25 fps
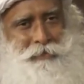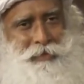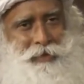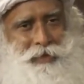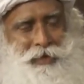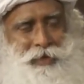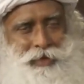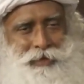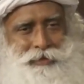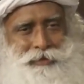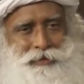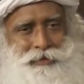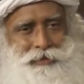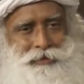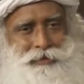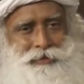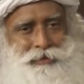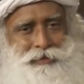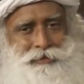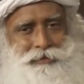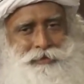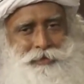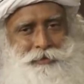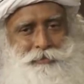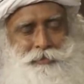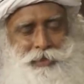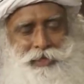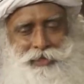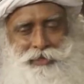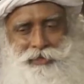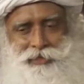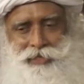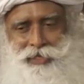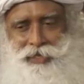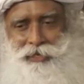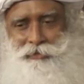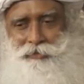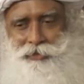I did not
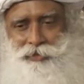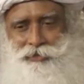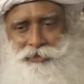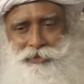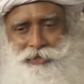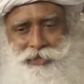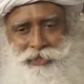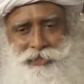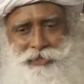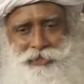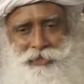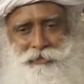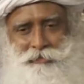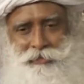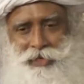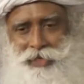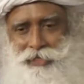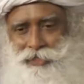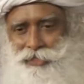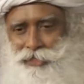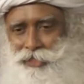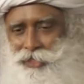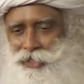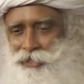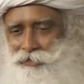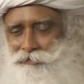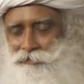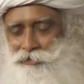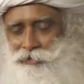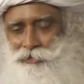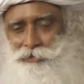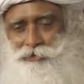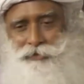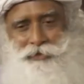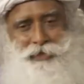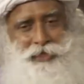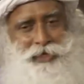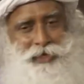spend time educating myself or
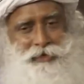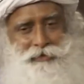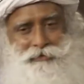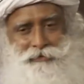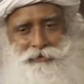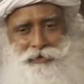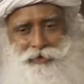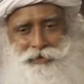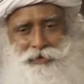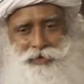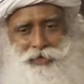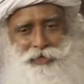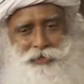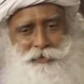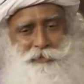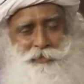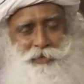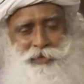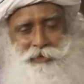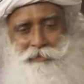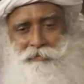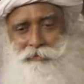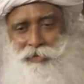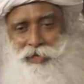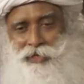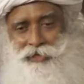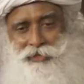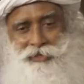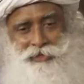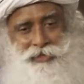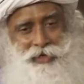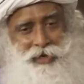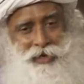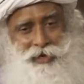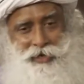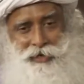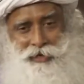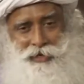doing anything. I spent my
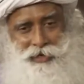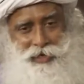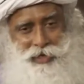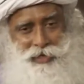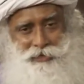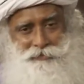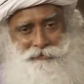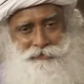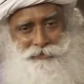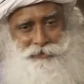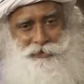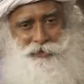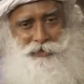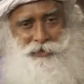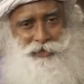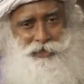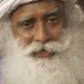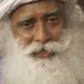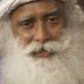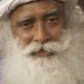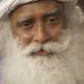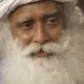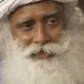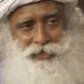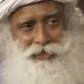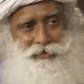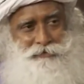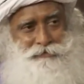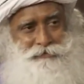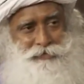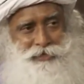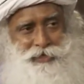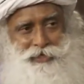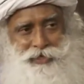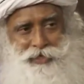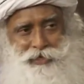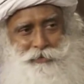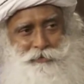entire life sorting out
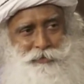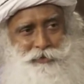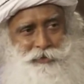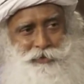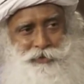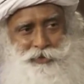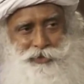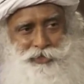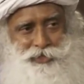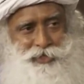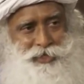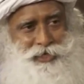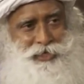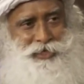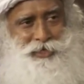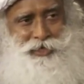every damn question I